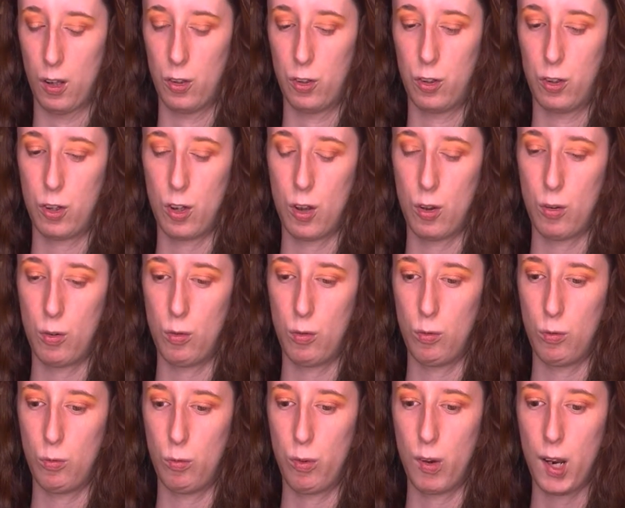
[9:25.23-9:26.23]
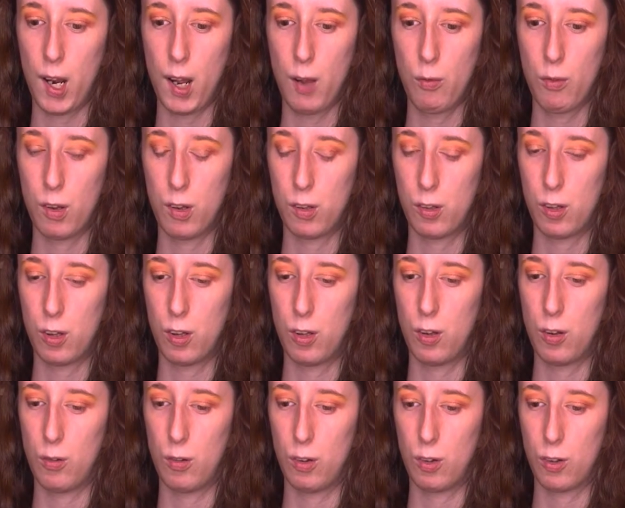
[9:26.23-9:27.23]
So what I want to
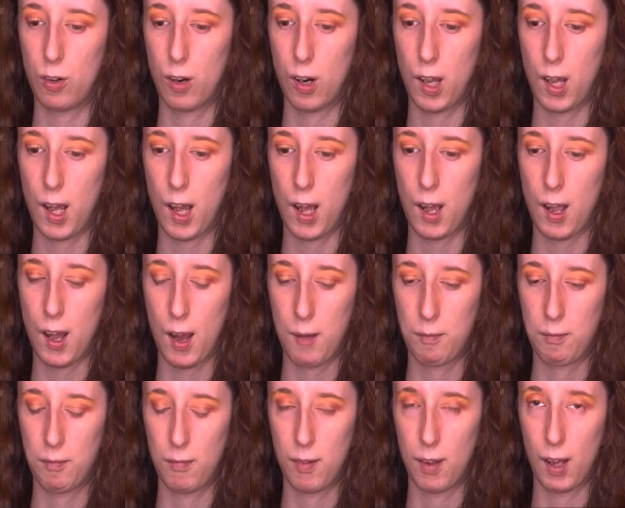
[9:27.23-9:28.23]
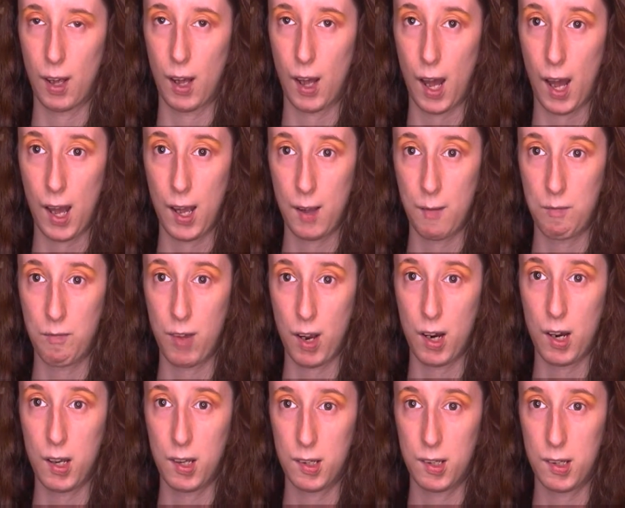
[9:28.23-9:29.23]
do is create, I am
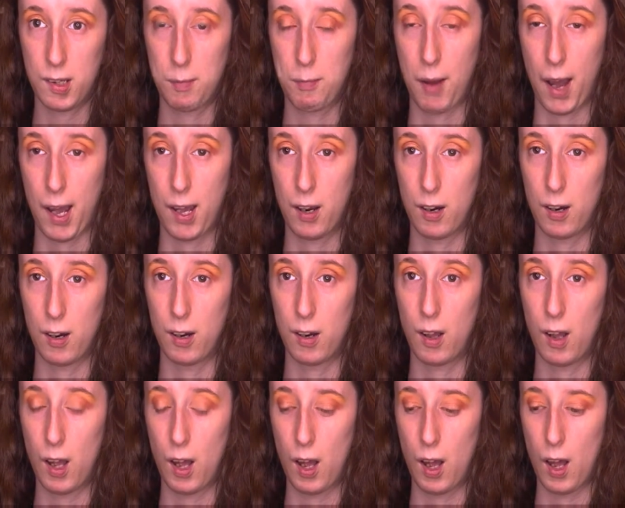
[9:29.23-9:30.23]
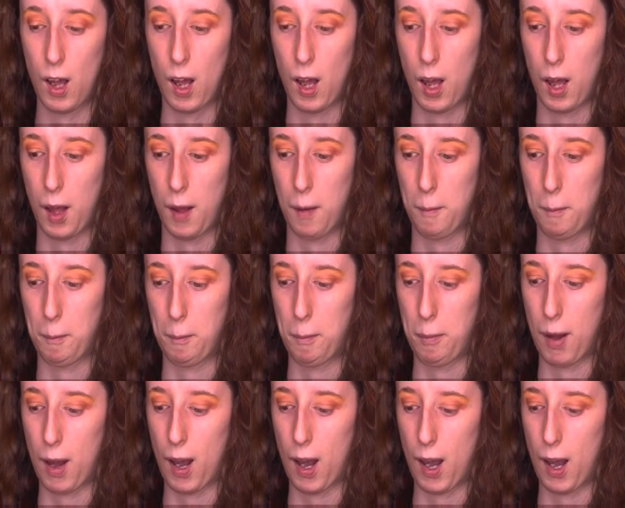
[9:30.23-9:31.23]
very inspired
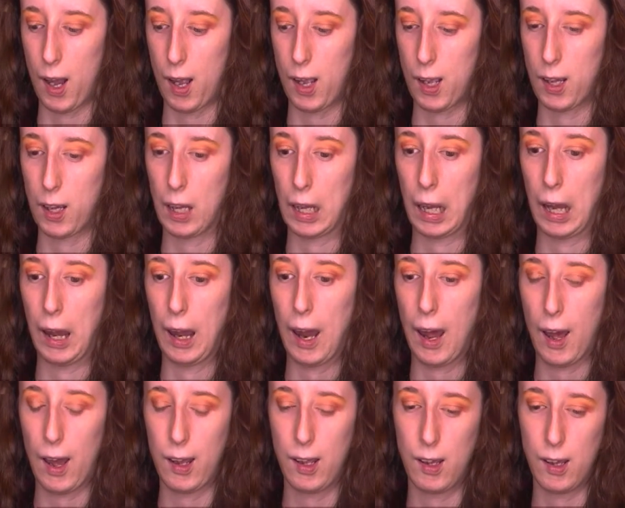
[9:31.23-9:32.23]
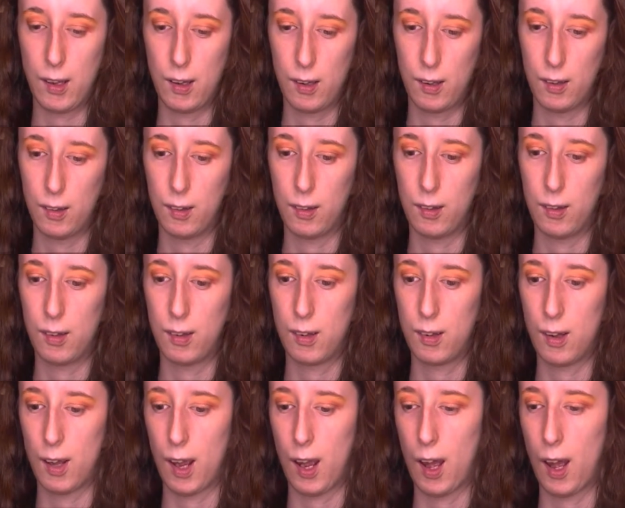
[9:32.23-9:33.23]
by
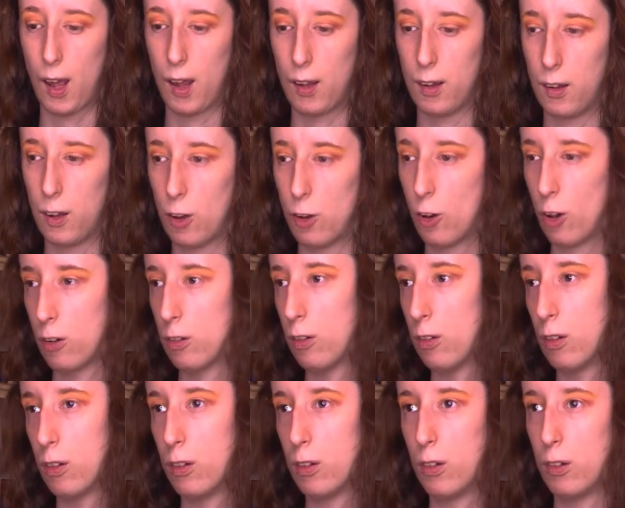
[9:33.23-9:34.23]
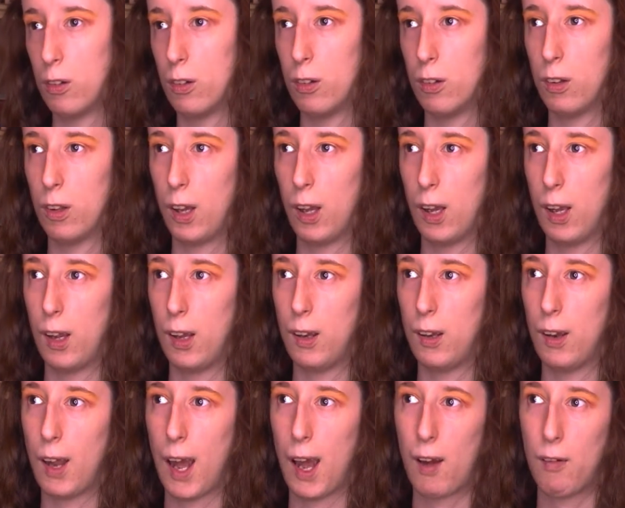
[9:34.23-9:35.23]
lions and the jungle
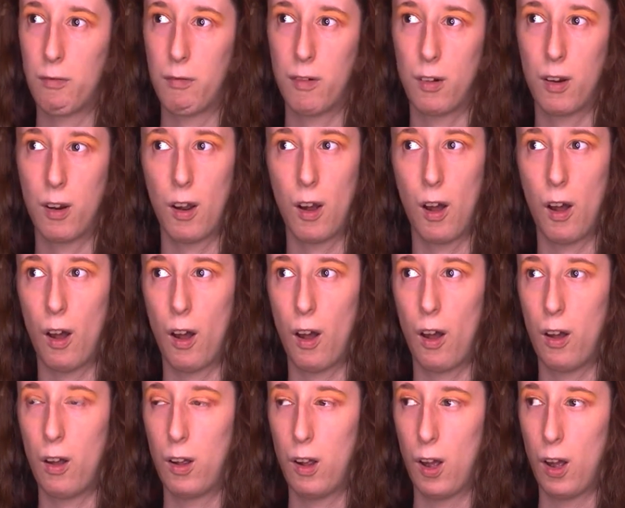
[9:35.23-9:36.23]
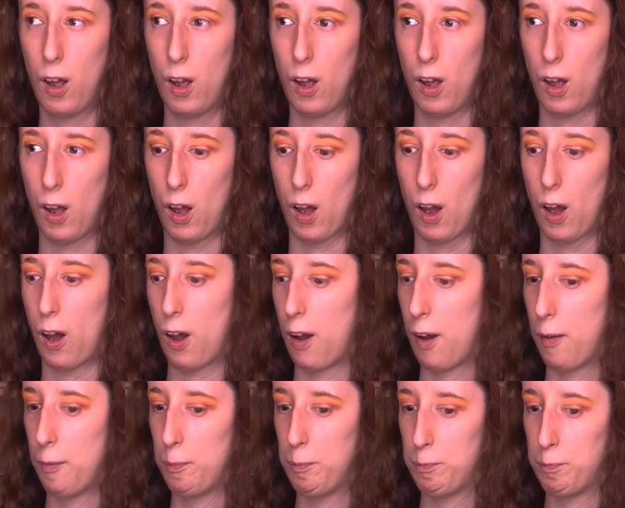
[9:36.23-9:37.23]
and Africa,
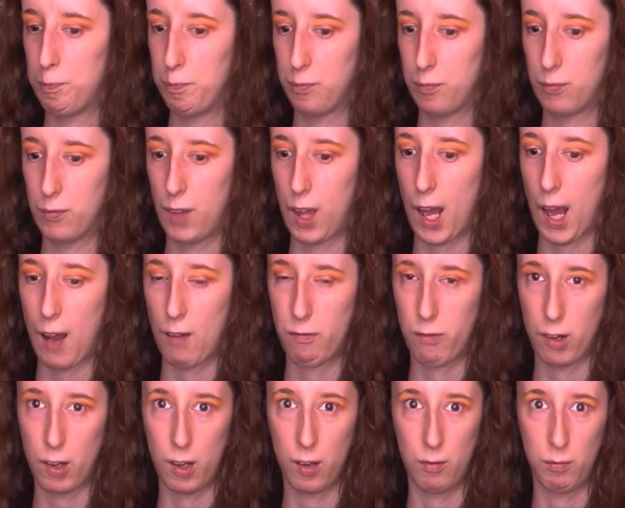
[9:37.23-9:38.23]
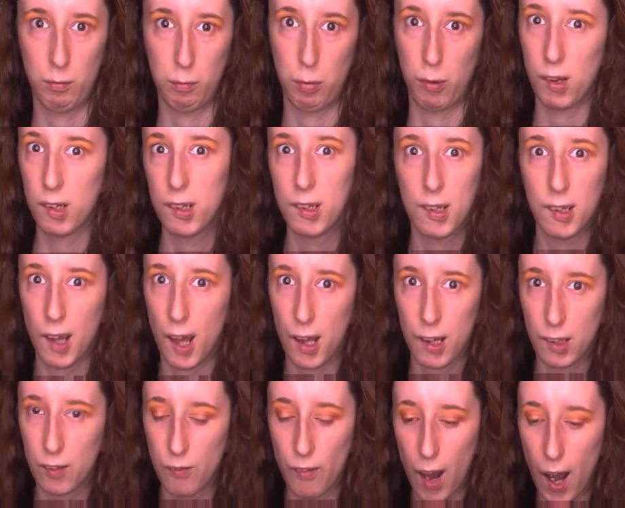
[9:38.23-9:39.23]
the African
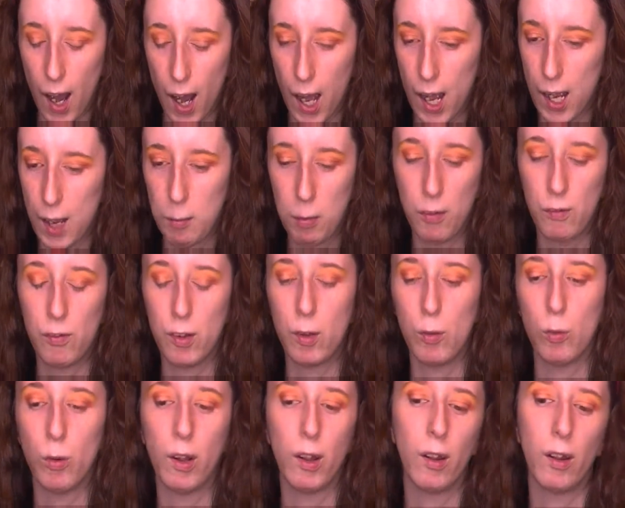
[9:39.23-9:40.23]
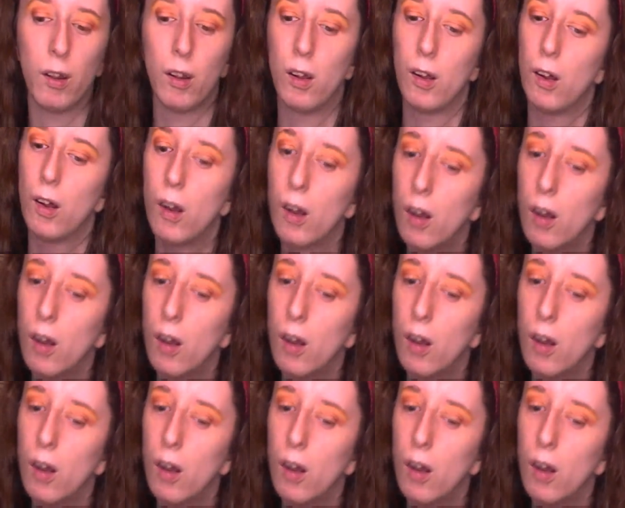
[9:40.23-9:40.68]
princess vibe, if you will.